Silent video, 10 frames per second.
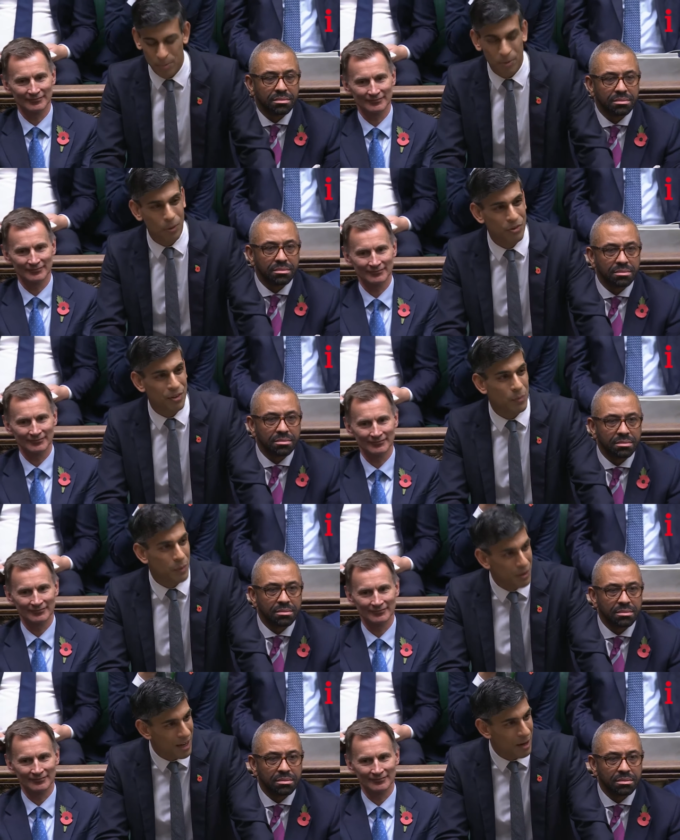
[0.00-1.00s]
Speaker 1: reports that I
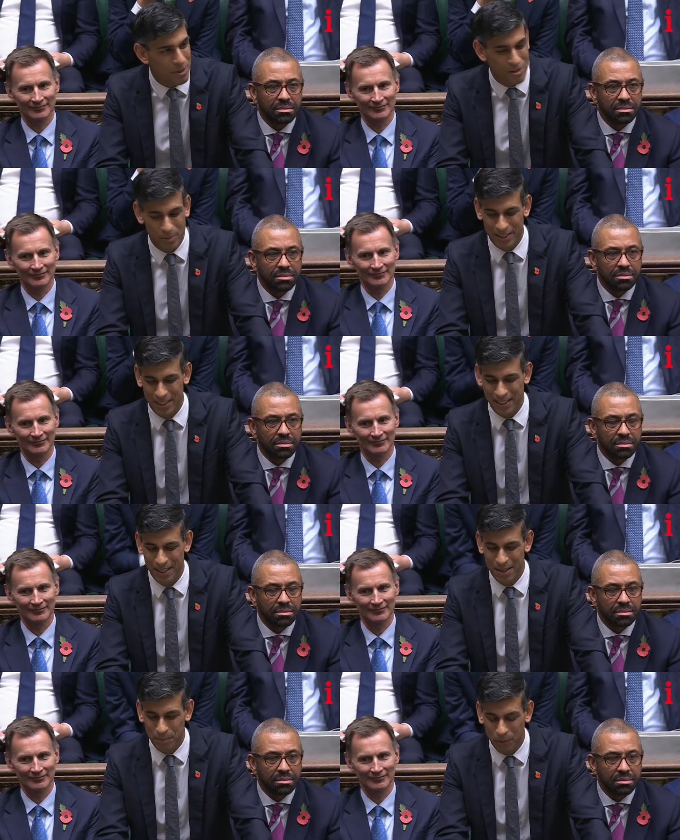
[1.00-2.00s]
will now be spending
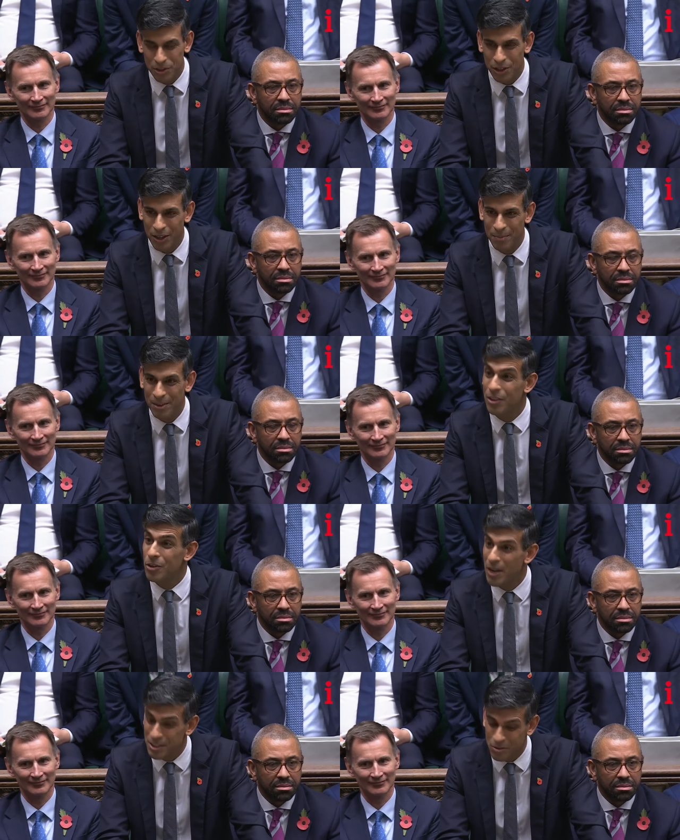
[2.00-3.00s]
more time in the
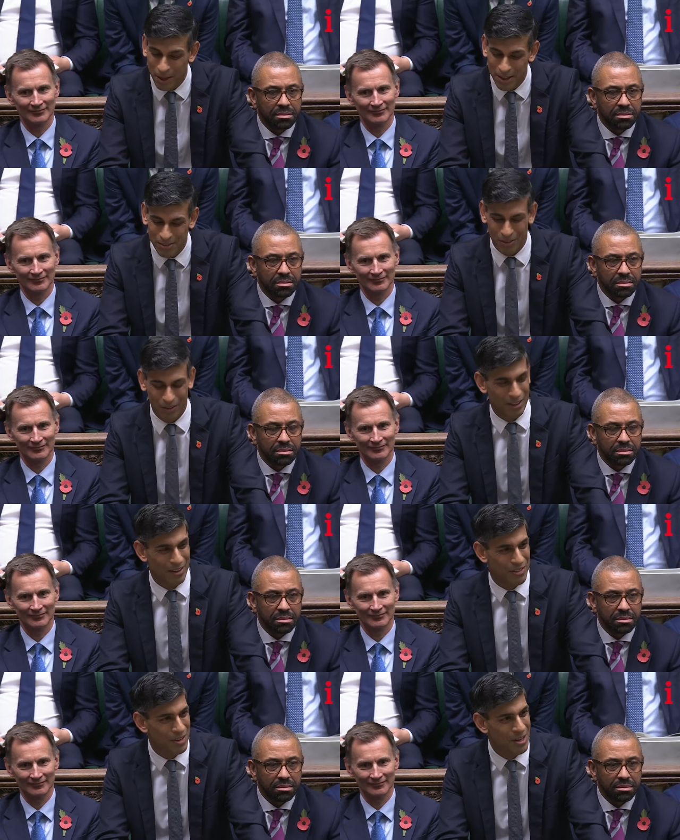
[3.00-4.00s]
greatest place on
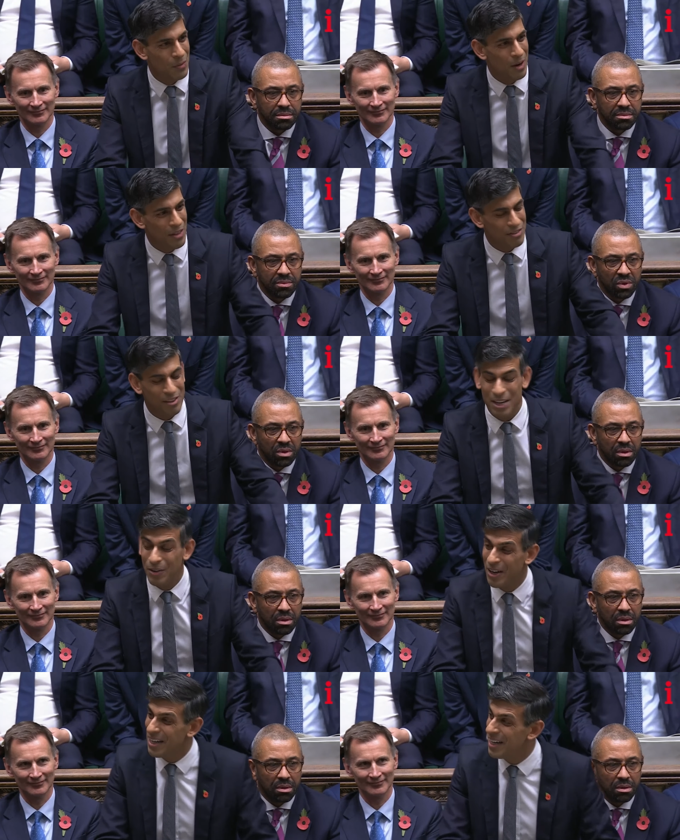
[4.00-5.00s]
earth, where the
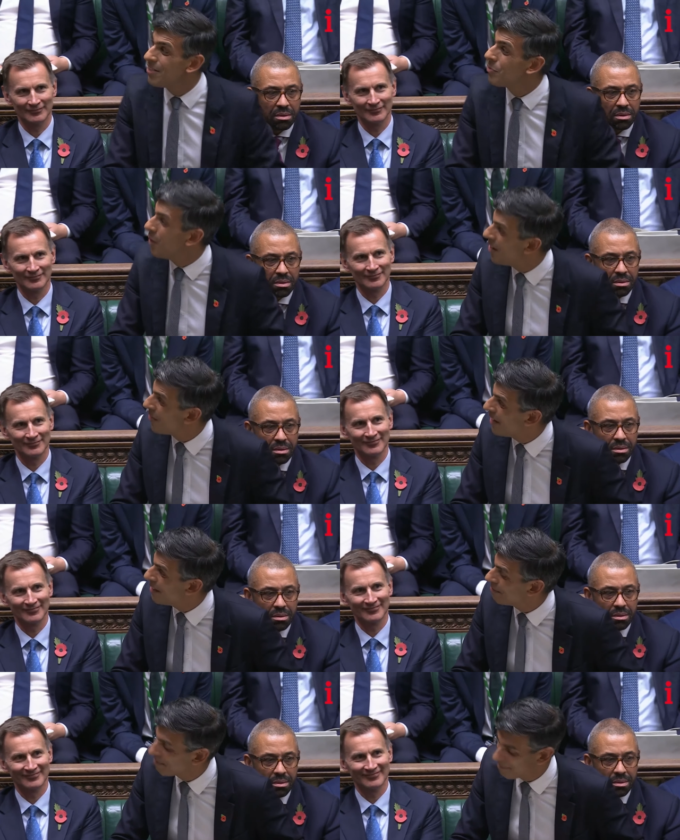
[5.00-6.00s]
scenery is worthy.
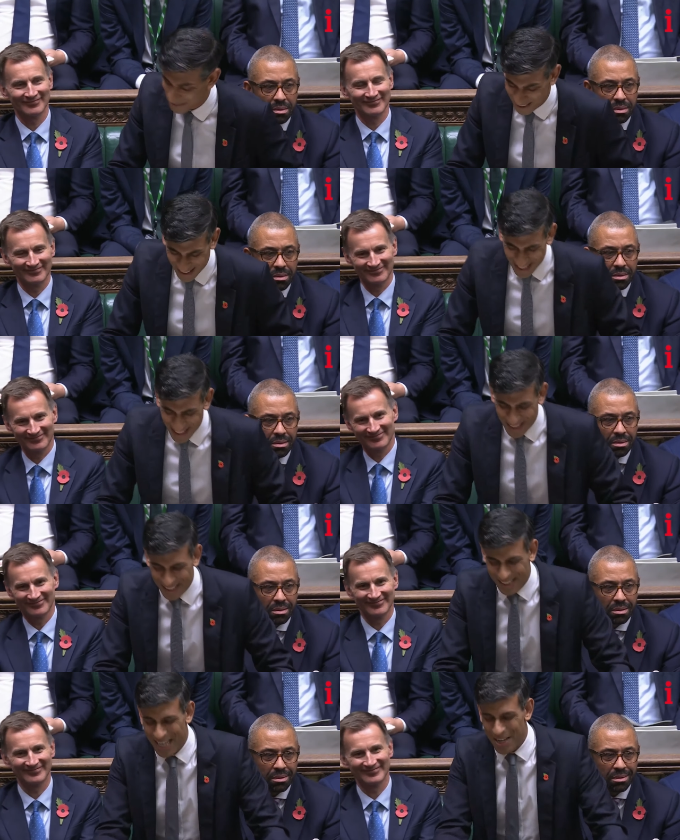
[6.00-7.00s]

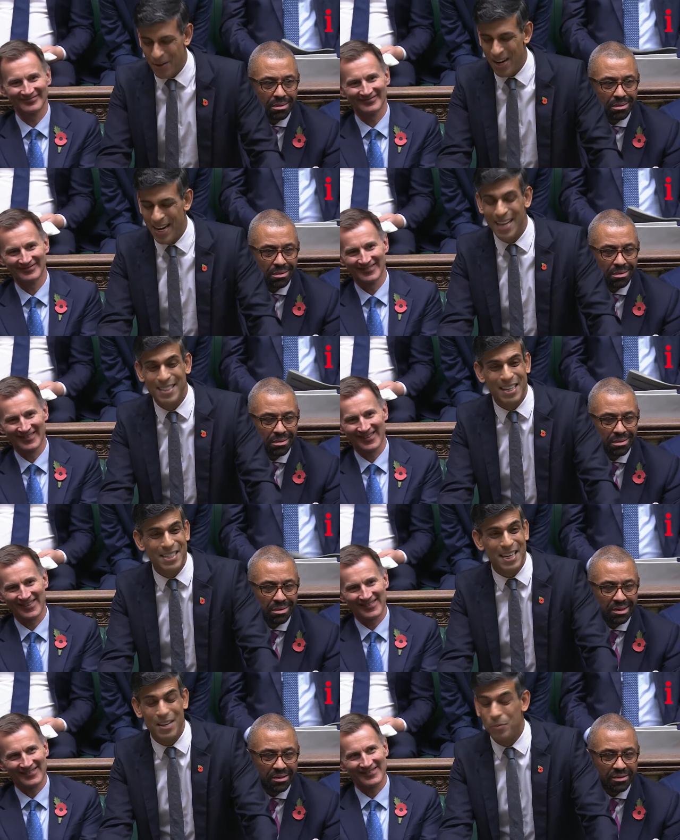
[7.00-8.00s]
The scenery is
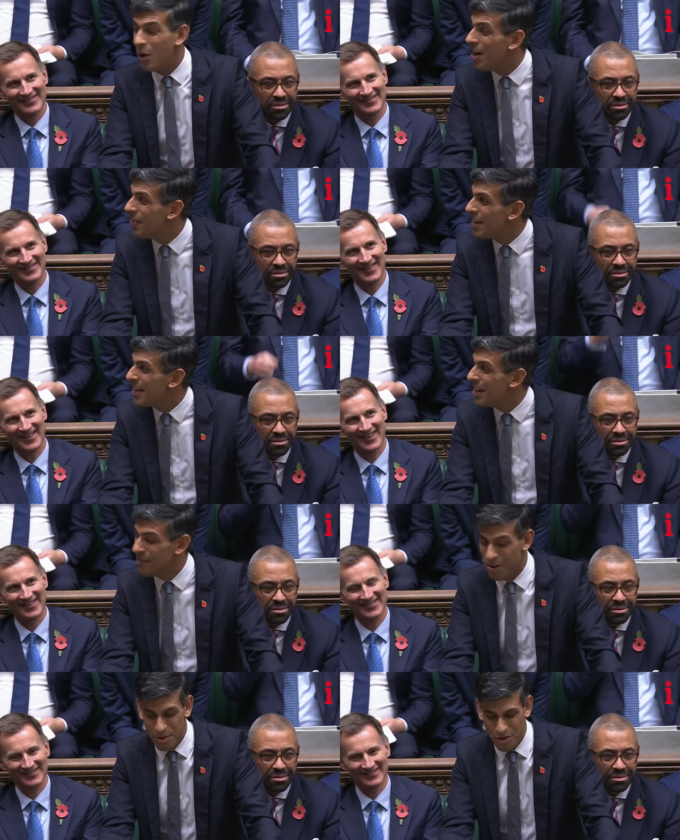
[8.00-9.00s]
indeed worthy
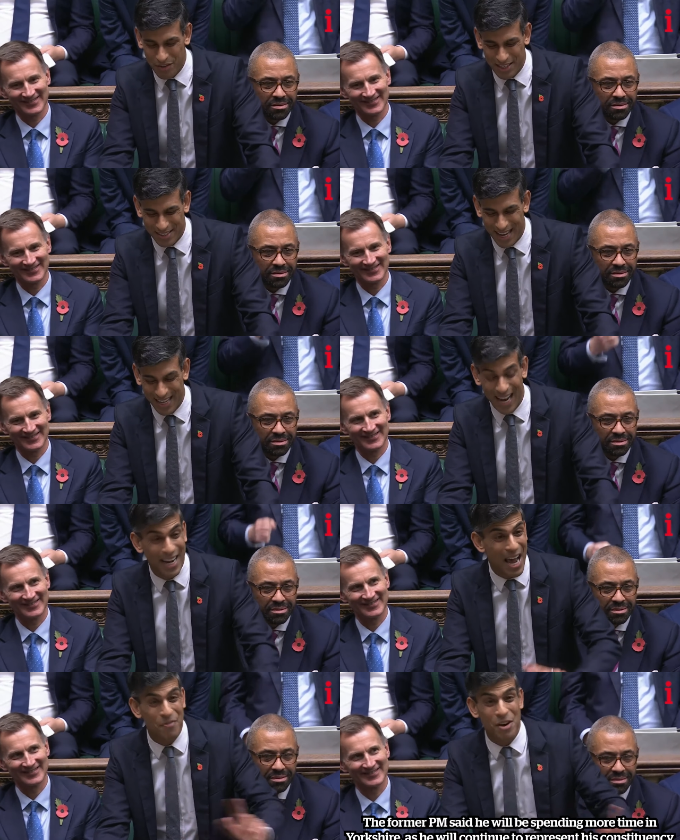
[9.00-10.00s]
of a movie set,
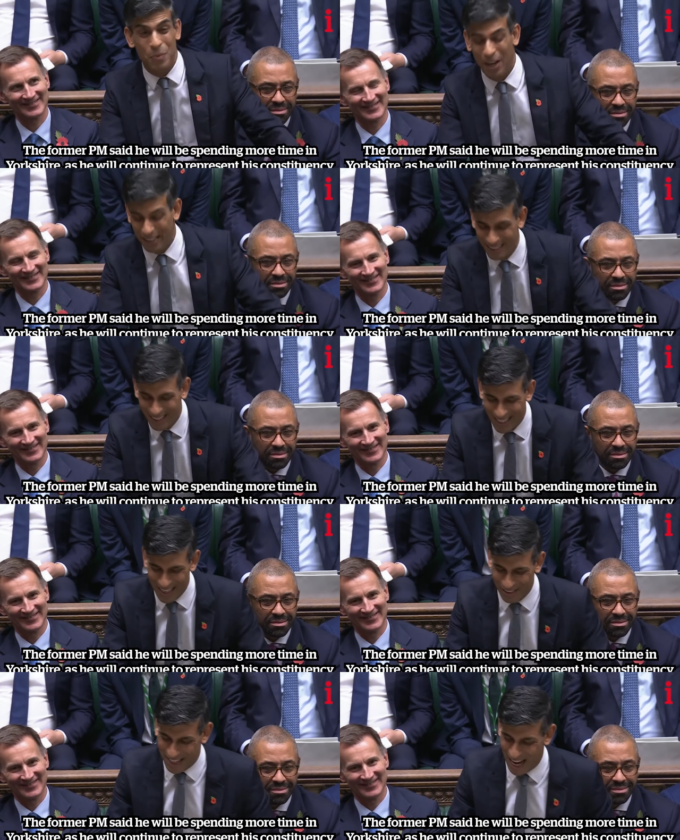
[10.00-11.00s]
and everyone
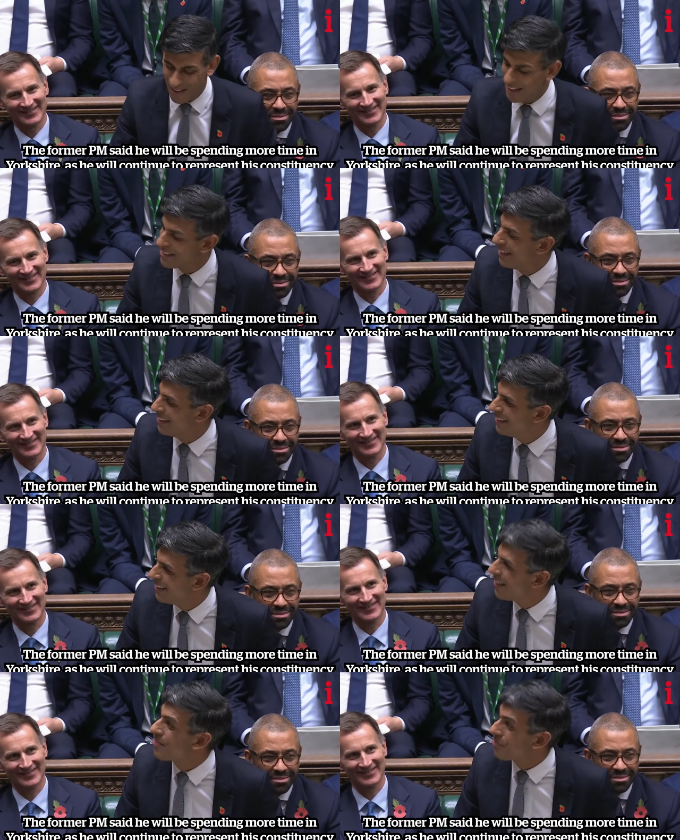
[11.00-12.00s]
is a character.
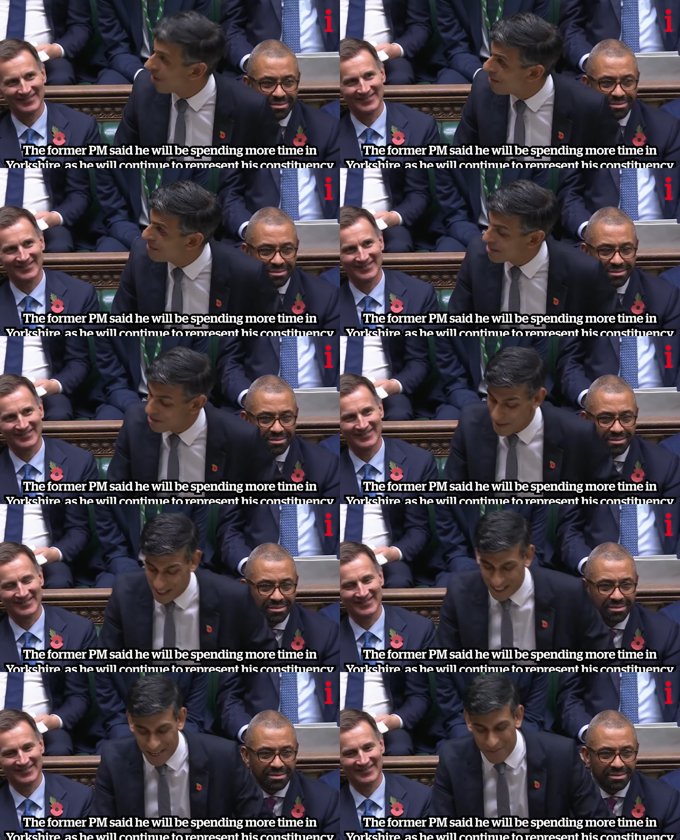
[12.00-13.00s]
That's right, Mr.
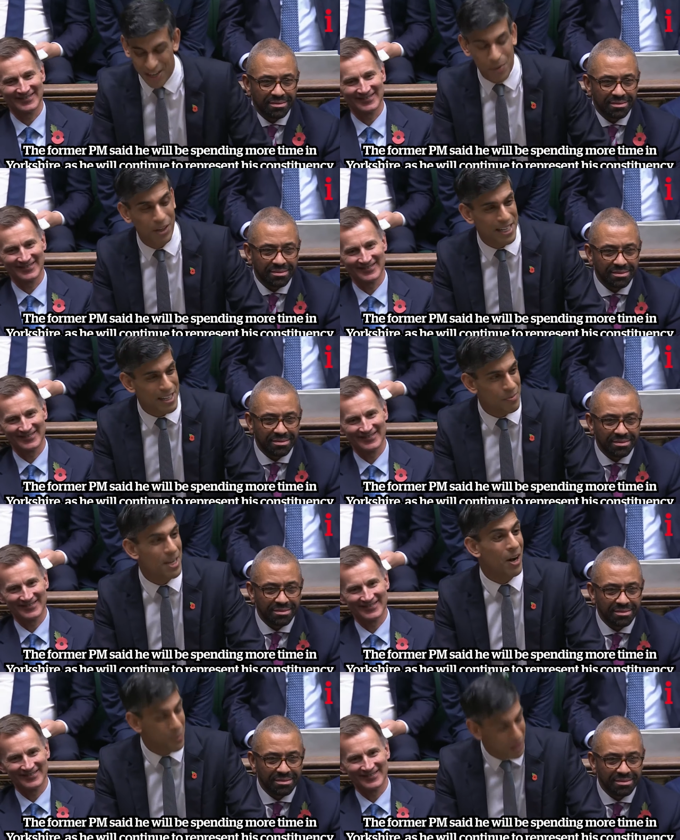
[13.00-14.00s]
Speaker. If anyone needs
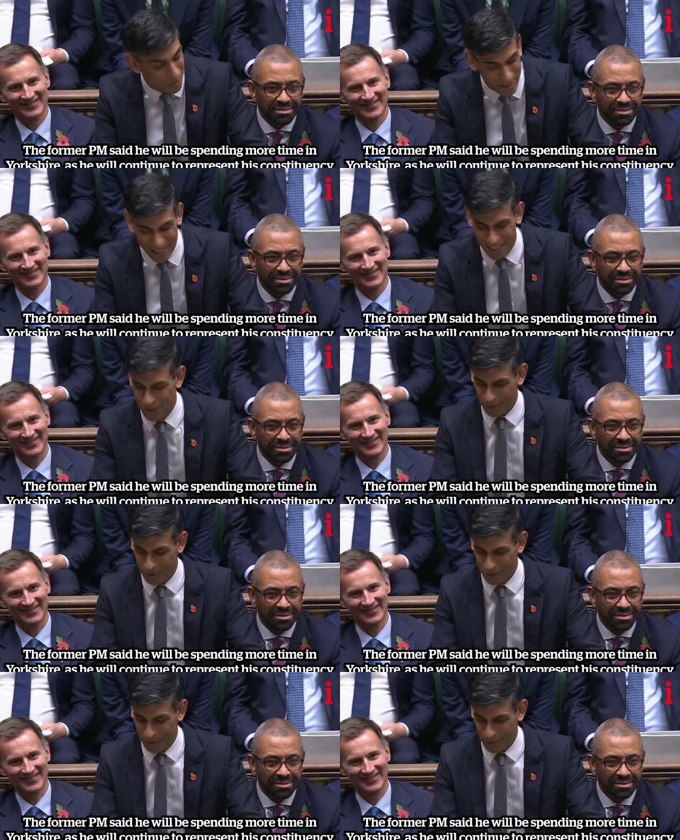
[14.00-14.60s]
me, I will be in